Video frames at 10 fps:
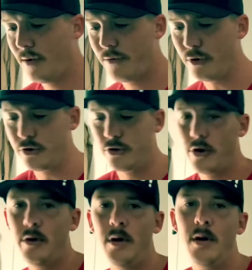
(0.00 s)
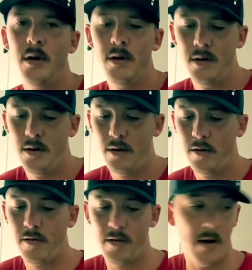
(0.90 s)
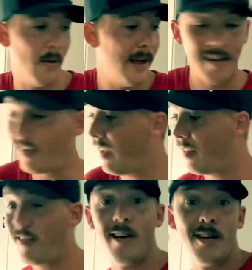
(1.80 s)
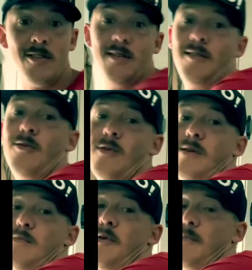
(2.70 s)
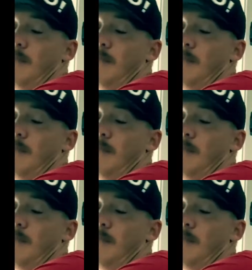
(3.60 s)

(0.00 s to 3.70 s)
for sure. So that's that section. So we're gonna put them